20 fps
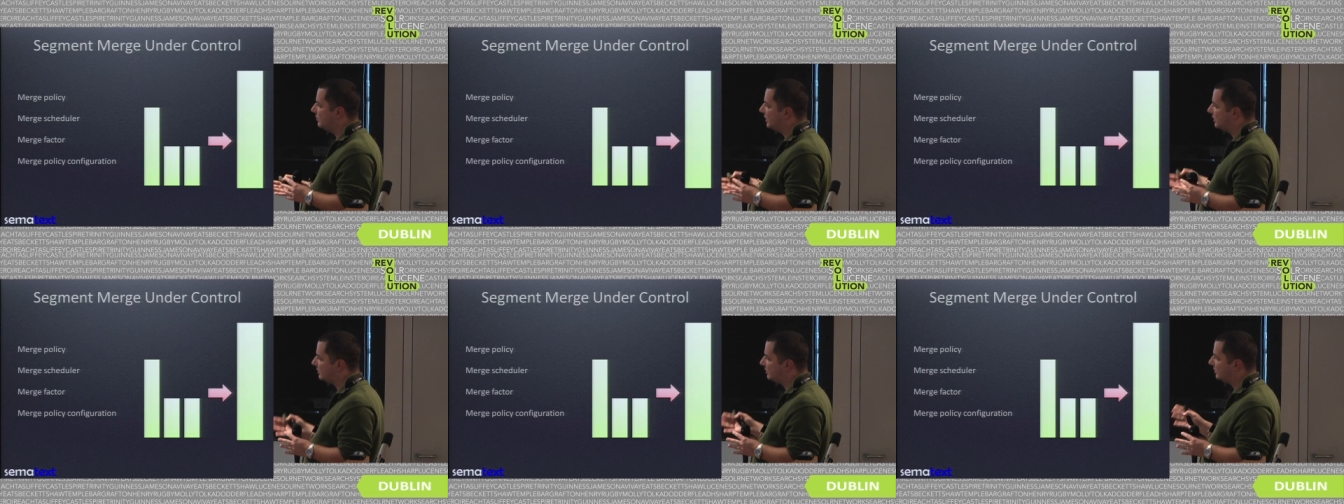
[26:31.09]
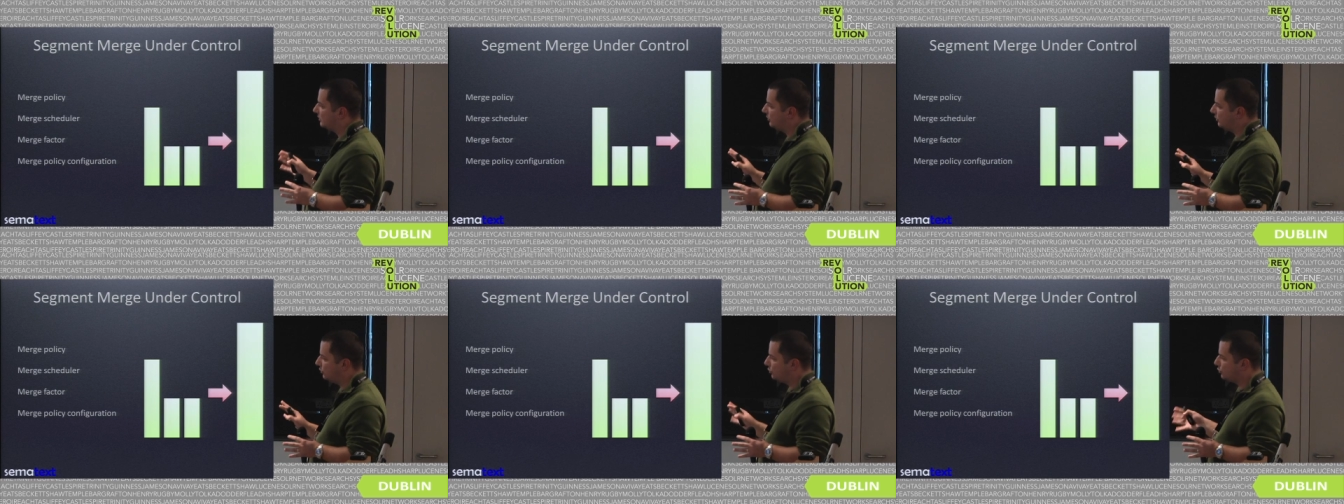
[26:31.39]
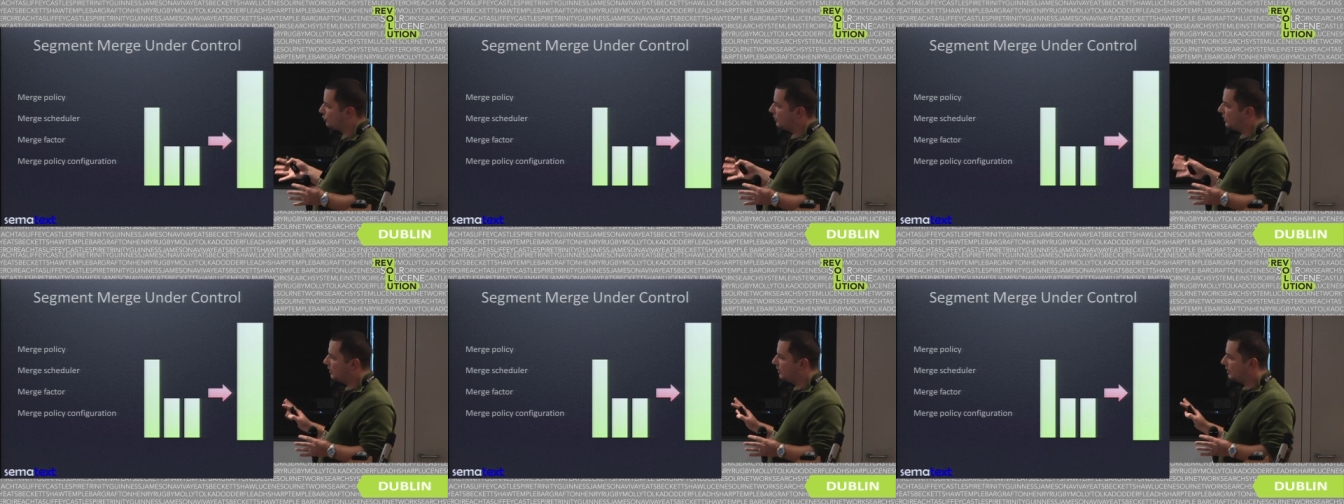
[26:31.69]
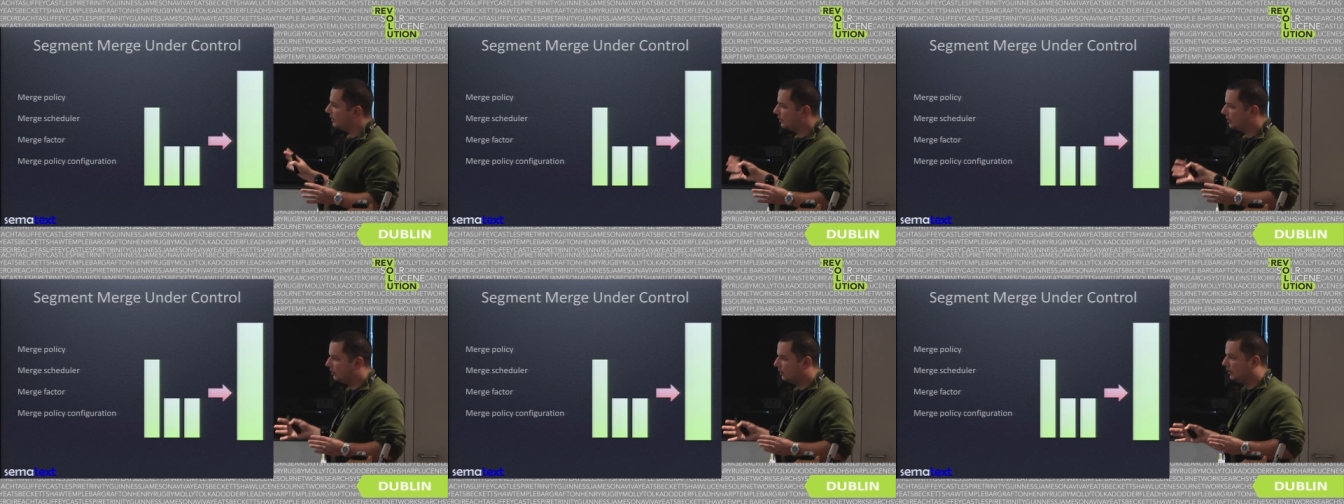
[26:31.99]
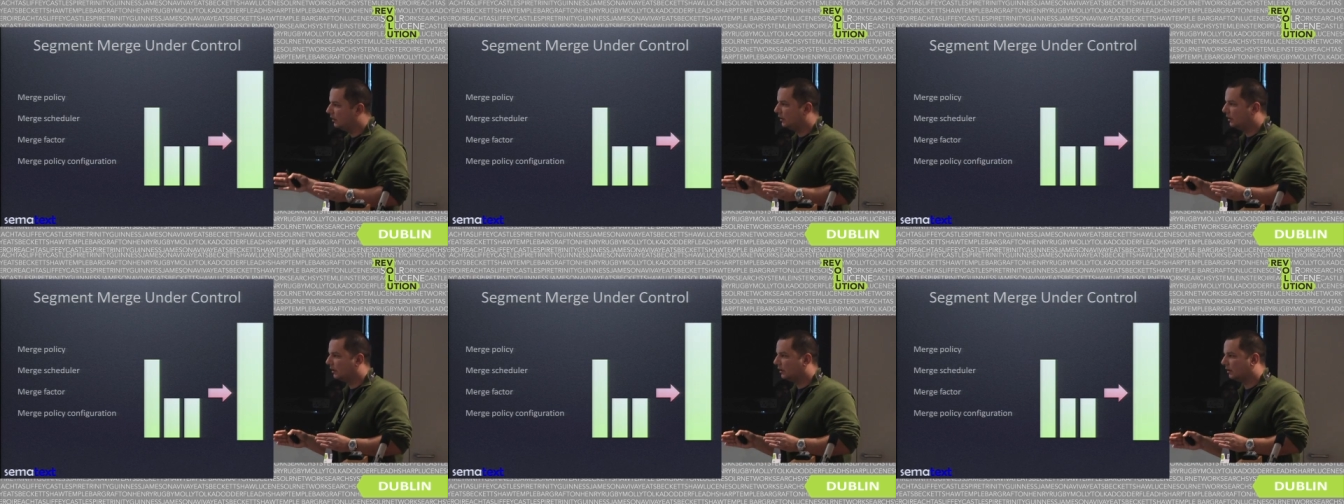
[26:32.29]
but usually
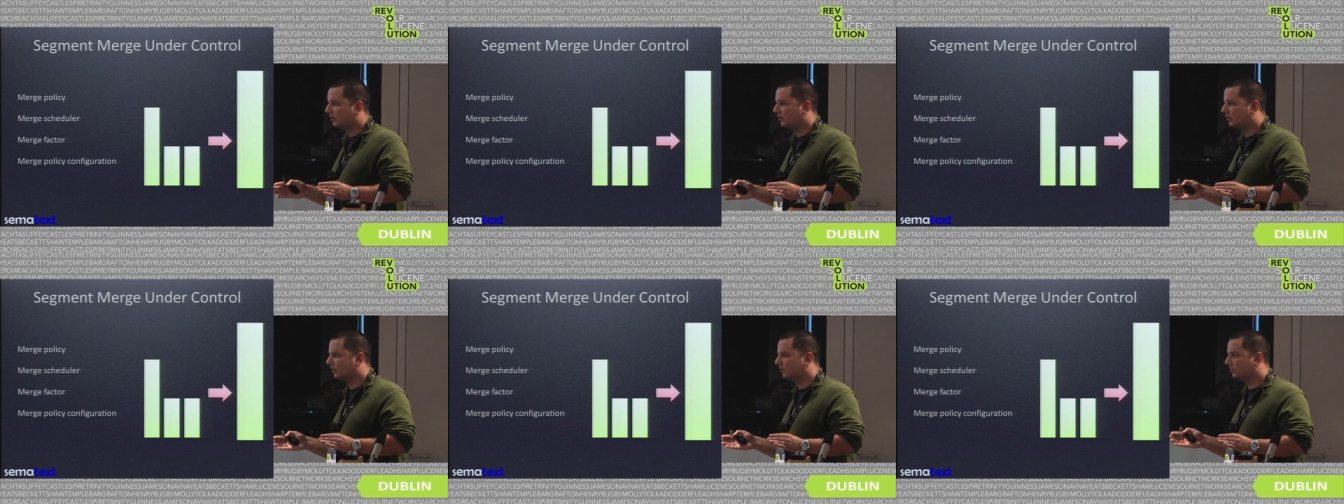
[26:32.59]
uh,